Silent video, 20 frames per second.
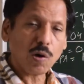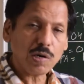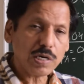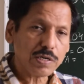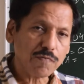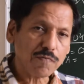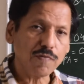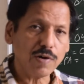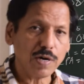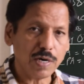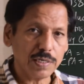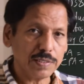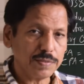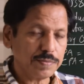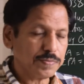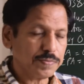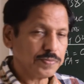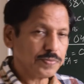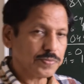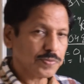it VA
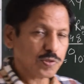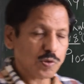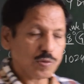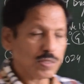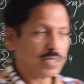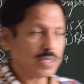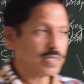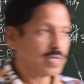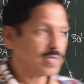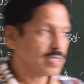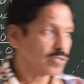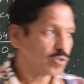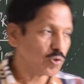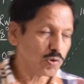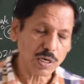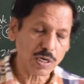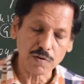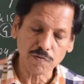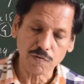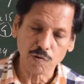so that there is no
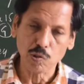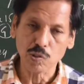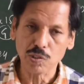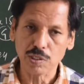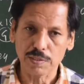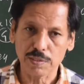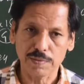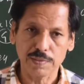confusion.